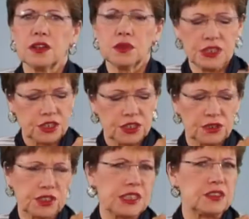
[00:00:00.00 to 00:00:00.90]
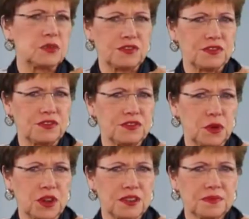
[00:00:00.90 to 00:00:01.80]
What do you use these watches
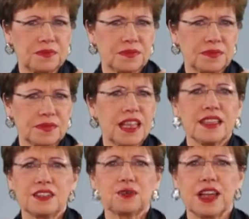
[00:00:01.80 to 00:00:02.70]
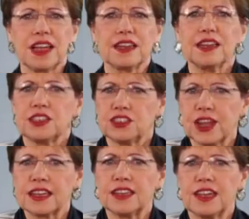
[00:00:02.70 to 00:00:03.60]
for? That's right, to
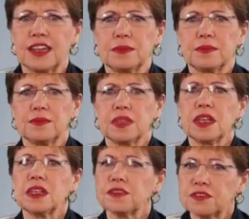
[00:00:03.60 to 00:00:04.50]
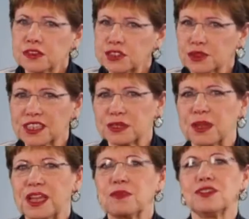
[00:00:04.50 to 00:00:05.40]
track time. The first
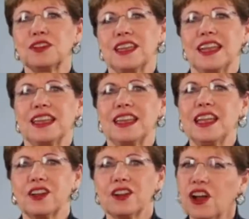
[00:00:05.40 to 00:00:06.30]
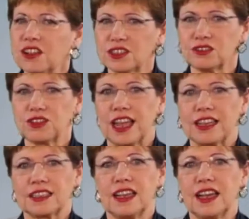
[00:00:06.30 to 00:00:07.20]
resume we're looking at here also
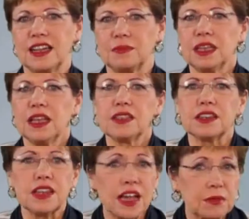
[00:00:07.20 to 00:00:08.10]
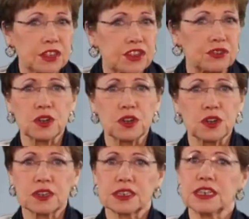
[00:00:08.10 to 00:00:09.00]
tracks time, the time that you've
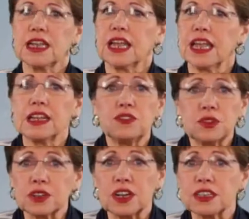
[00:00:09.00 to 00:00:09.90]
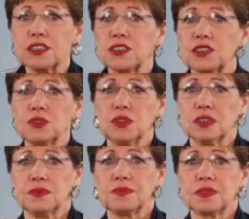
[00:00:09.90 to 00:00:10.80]
worked and or gone to
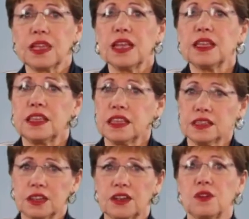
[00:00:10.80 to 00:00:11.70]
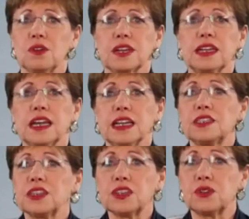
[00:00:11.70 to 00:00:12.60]
school. These are
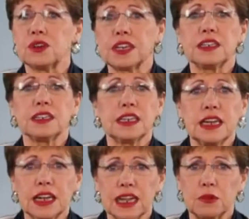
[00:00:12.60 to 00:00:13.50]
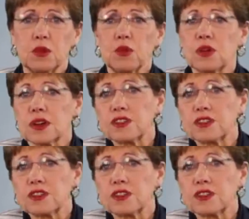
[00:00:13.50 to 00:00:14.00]
organized according to time or